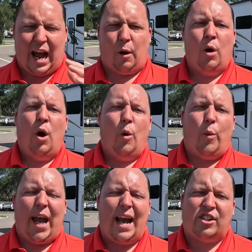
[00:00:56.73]
Now,
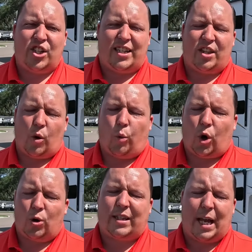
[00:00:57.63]
we actually did the
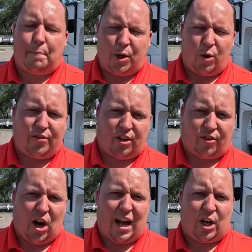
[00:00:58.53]
world debut of the
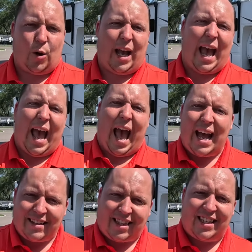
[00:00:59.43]
Verrado
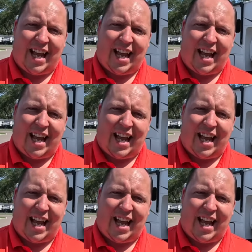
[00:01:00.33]
at the